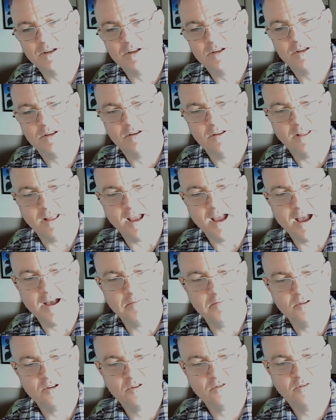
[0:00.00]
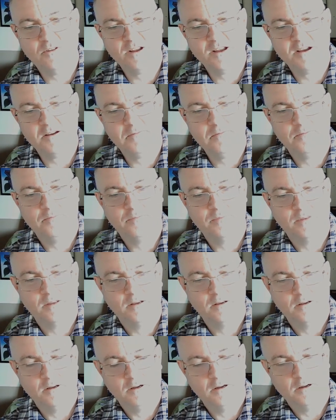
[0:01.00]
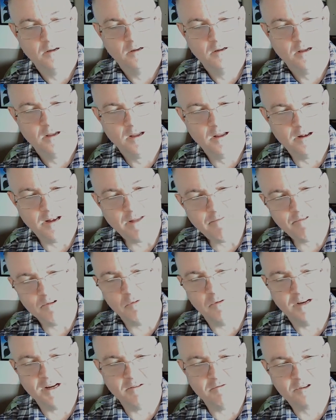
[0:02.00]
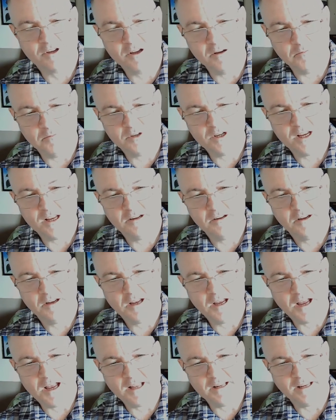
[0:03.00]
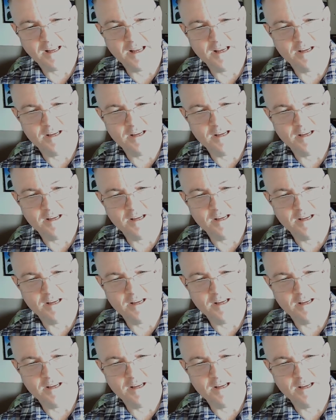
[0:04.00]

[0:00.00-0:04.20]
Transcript: to the atmosphere. And everyone else comes in and it's a